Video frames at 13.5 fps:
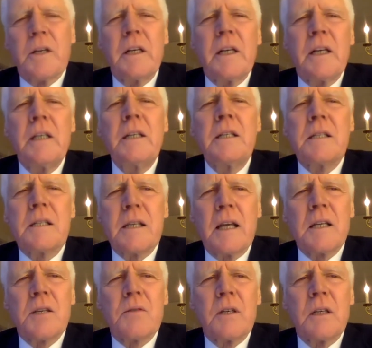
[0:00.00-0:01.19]
in
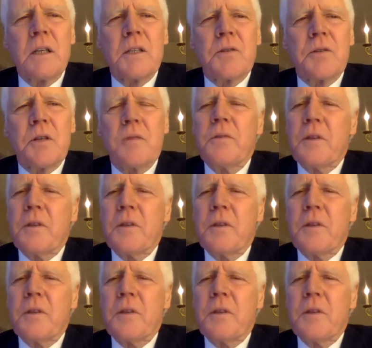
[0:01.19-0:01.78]
Sanskrit literature,